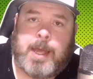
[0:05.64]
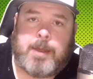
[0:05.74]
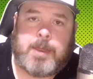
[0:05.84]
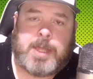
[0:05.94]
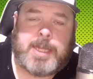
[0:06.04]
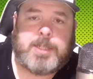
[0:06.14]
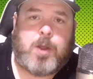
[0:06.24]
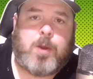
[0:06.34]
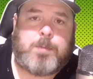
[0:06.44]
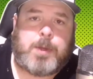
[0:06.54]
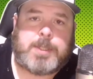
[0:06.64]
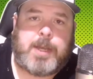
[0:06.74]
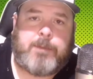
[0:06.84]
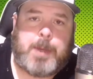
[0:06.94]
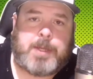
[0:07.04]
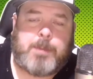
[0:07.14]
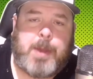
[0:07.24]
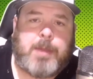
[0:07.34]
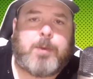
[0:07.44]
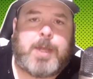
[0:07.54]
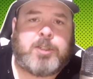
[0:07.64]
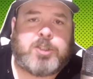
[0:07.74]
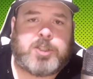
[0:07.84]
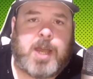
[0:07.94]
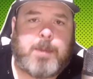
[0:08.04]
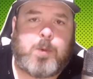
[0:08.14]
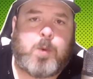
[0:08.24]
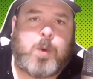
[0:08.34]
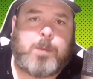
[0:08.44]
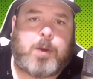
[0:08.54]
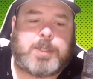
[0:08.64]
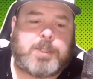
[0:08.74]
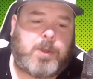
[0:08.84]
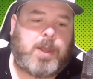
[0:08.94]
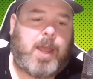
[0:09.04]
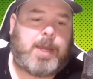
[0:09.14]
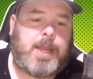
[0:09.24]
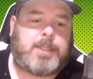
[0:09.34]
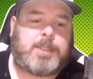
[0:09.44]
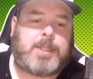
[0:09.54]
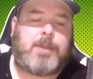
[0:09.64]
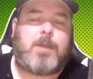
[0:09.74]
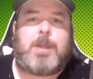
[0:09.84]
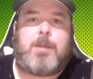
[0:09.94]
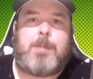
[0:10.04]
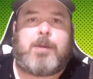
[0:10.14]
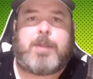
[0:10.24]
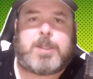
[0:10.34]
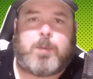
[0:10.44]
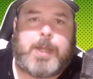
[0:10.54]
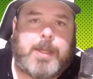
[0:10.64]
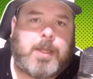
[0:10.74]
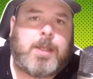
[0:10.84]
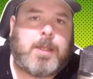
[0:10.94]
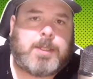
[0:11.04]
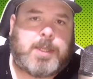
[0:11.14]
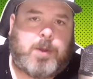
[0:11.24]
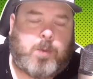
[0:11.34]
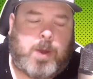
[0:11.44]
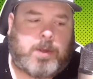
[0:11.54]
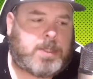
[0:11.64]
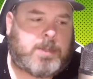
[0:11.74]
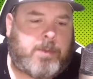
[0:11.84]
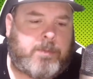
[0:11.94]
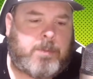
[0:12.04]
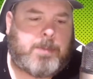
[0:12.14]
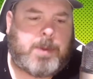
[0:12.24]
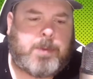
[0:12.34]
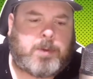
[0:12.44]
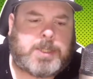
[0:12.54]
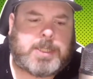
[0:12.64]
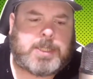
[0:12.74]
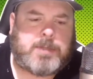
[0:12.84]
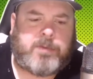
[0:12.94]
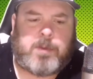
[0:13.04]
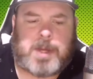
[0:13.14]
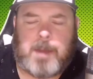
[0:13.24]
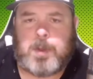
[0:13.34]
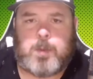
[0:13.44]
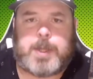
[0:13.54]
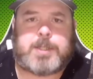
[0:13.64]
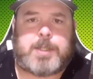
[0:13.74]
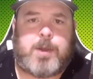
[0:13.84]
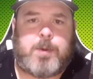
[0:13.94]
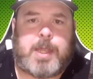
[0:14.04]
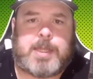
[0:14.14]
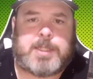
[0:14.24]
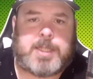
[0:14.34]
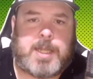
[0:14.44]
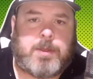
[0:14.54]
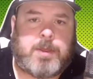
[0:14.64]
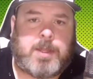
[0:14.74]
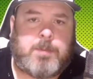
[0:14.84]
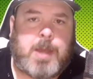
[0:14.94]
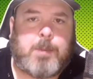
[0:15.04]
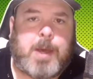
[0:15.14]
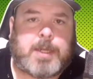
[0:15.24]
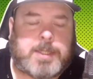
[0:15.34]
These are books that I've picked up either in shop or purchased online and just got them in the mail this week. So while some of them might be purchases from a couple of weeks ago, they just hit the mailbox